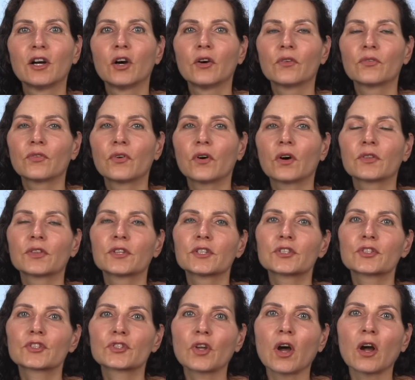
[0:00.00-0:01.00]
for the
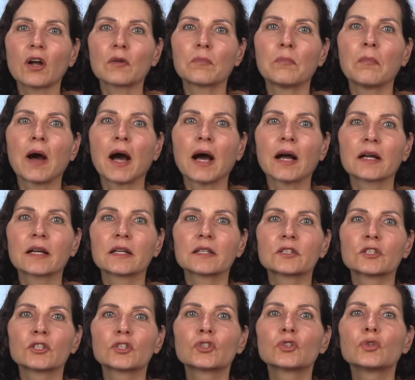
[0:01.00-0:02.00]
stock
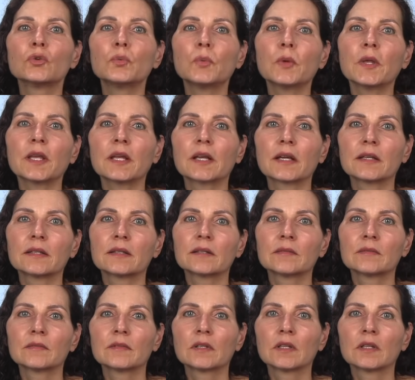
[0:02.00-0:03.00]
market to weaken,